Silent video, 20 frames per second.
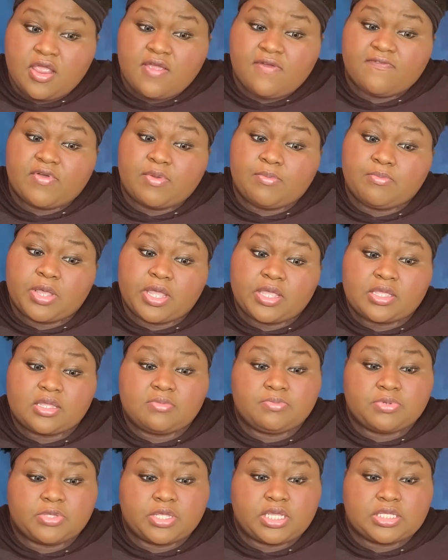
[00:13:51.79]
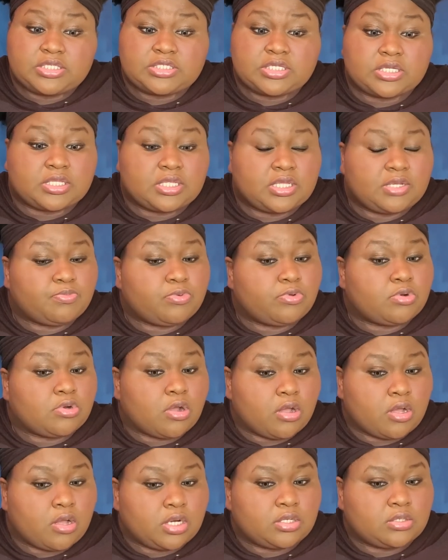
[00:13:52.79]
From plug and play to clip on
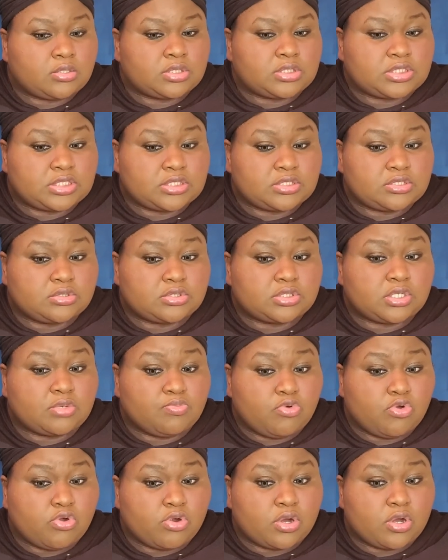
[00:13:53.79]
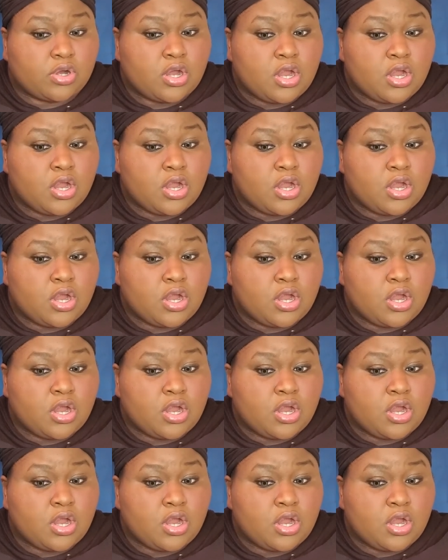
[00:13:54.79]
audio essentials and more.